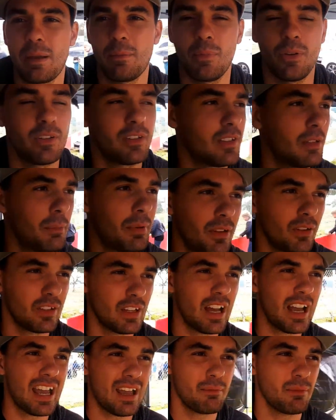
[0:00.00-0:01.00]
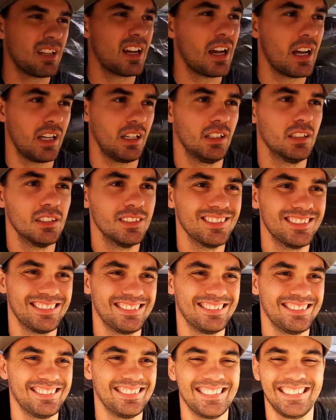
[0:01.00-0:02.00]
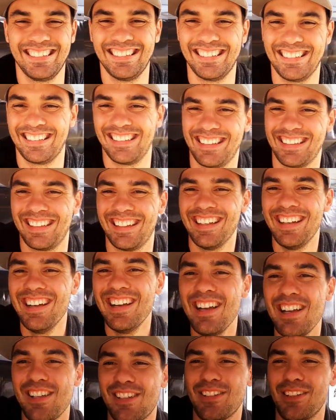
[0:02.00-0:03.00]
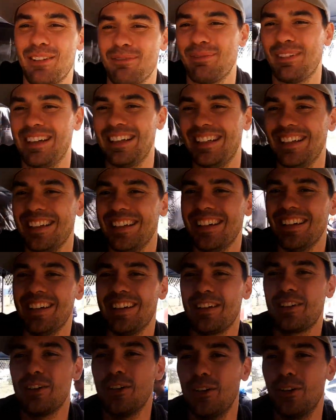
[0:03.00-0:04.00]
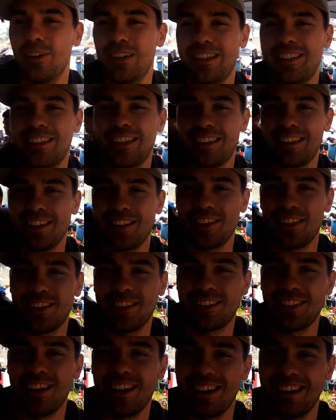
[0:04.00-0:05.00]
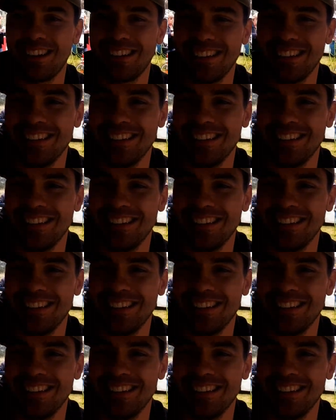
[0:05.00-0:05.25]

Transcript: me a monster because I am dying. shot Buddy. Cool, let's get the shit started.